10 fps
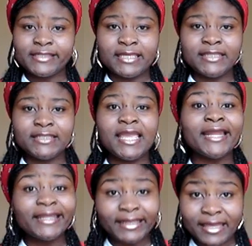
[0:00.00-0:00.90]
a
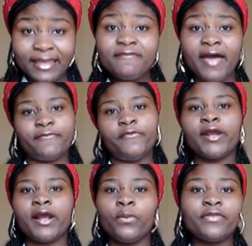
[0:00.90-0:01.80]
city and leave
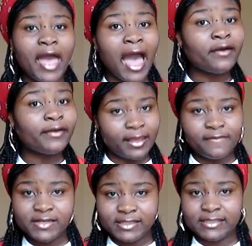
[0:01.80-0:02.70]
Africa without
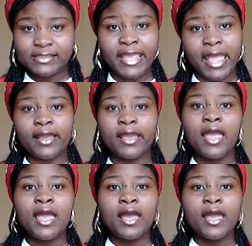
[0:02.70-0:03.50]
even seeing